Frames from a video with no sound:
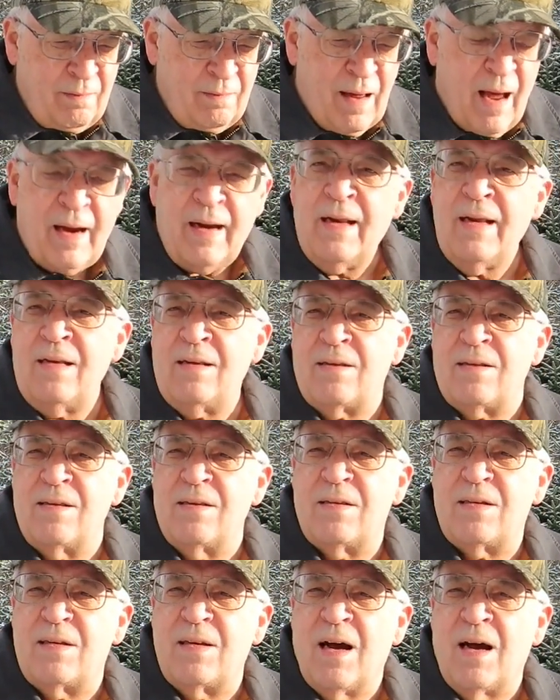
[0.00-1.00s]
90s
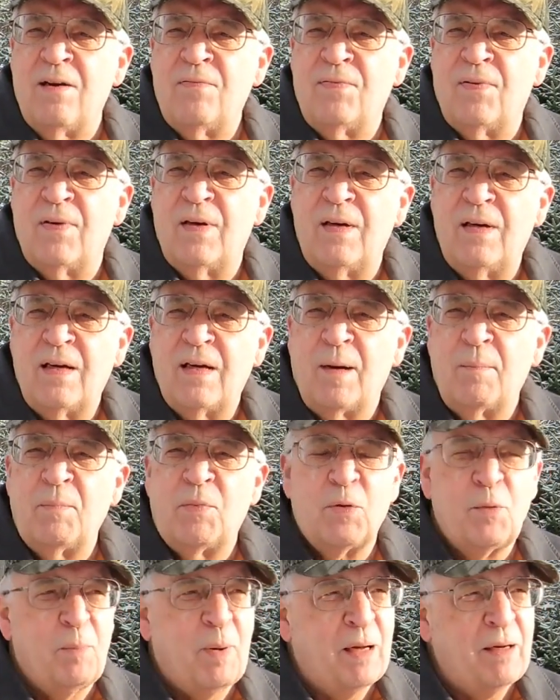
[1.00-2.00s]
and stuff, up
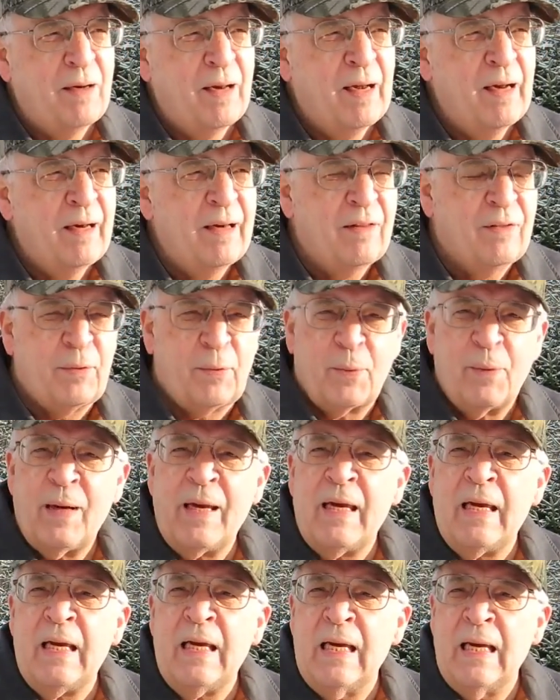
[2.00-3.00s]
to about
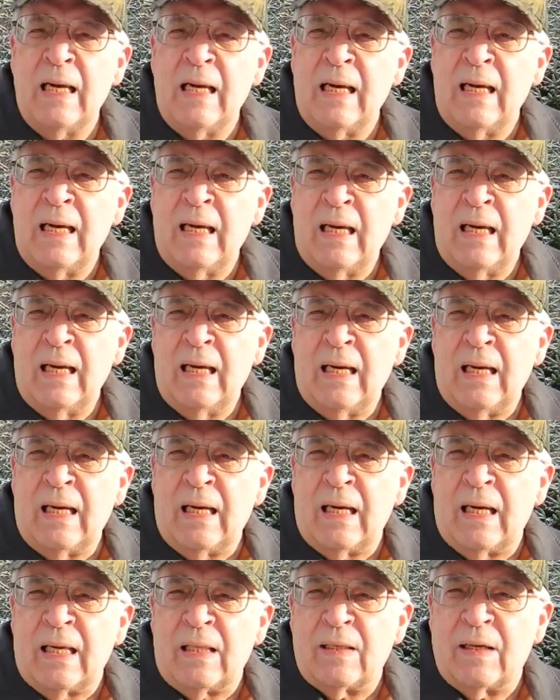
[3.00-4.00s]
93,
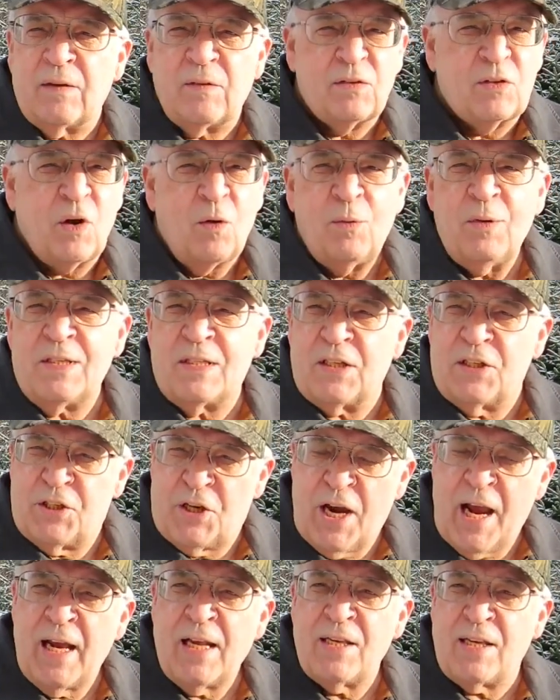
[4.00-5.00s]
there was always a
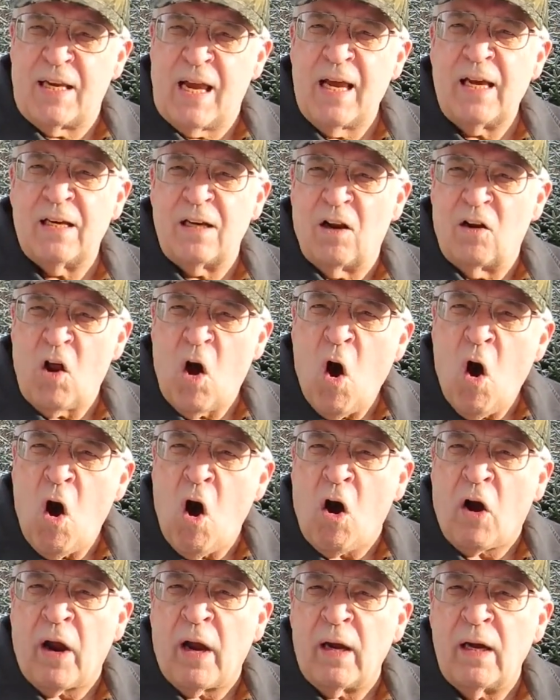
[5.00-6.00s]
chance of hitting a
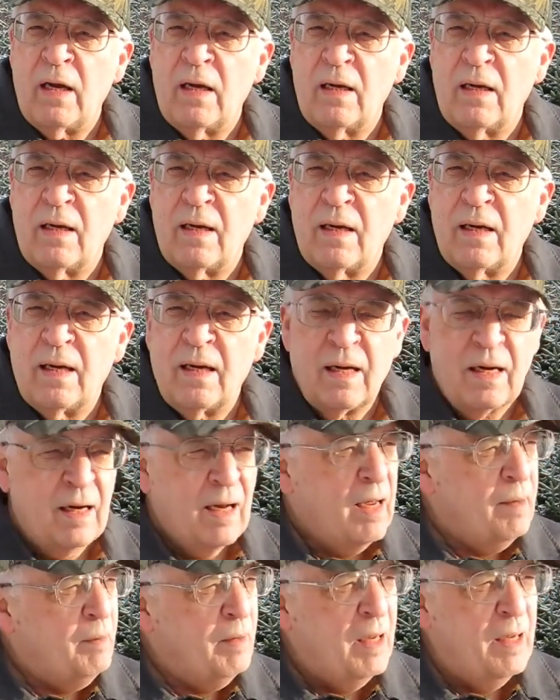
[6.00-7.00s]
log. And
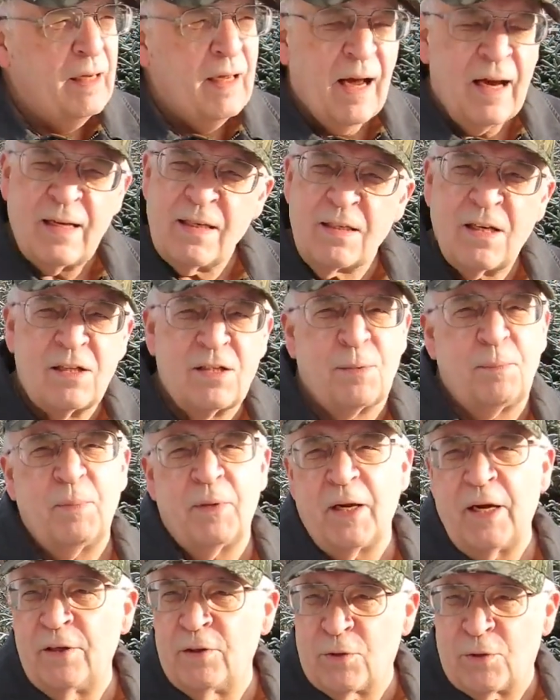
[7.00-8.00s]
I tell you, I saw some
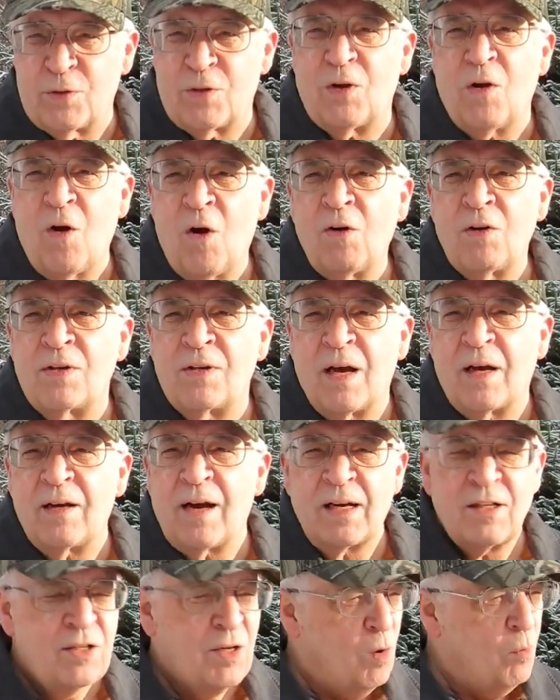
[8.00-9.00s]
dangerous logs out
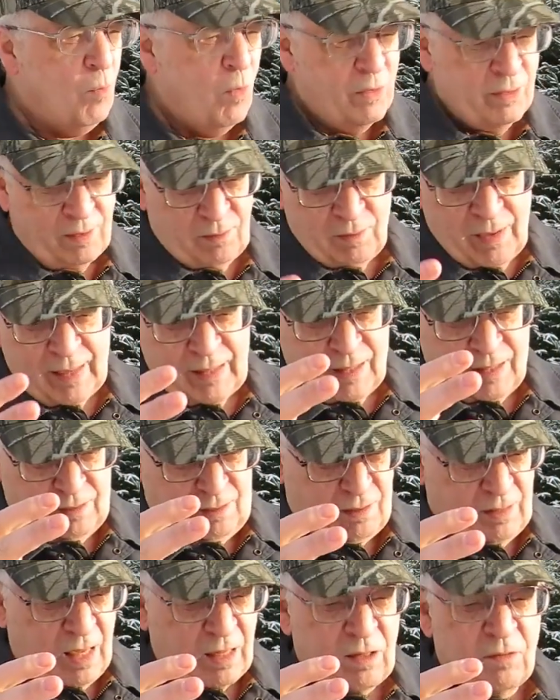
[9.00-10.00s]
there. I saw one like a
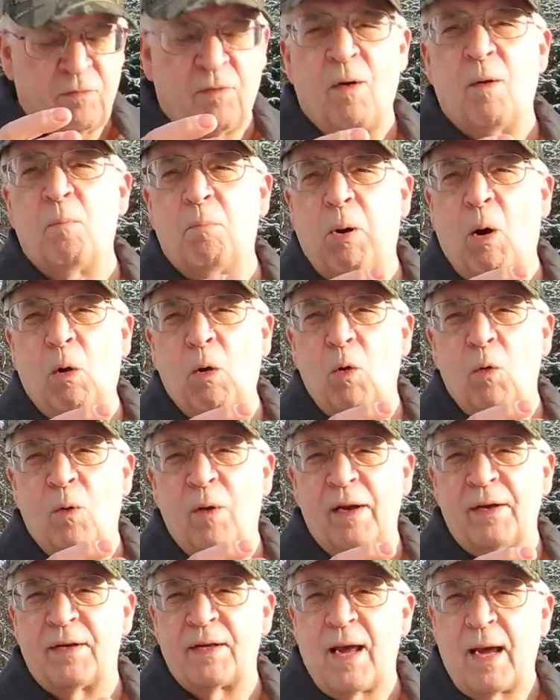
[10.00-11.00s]
telephone pole
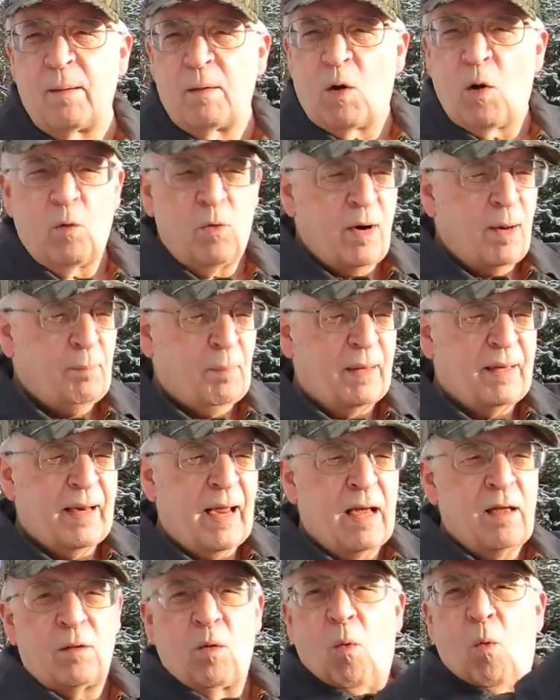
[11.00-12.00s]
one time going up and
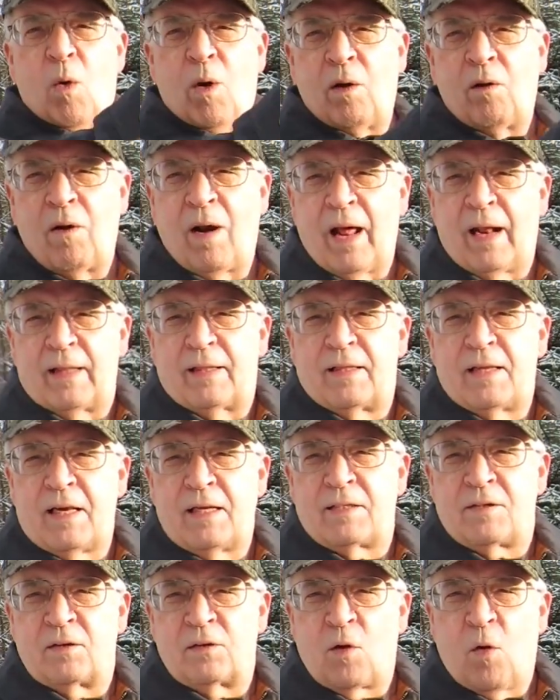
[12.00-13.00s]
down the water like
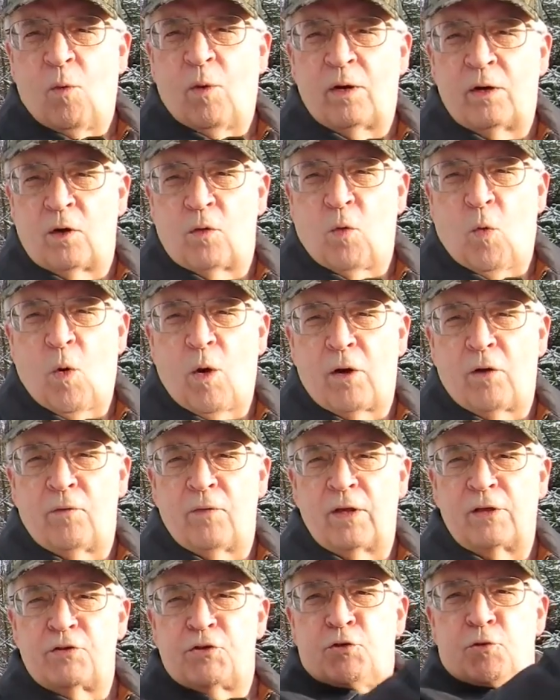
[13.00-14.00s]
this. It'd go under the water
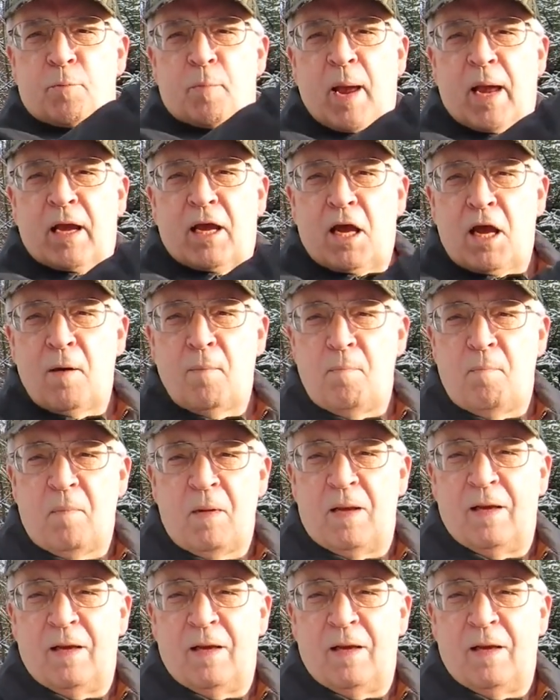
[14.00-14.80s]
and then shoot back up.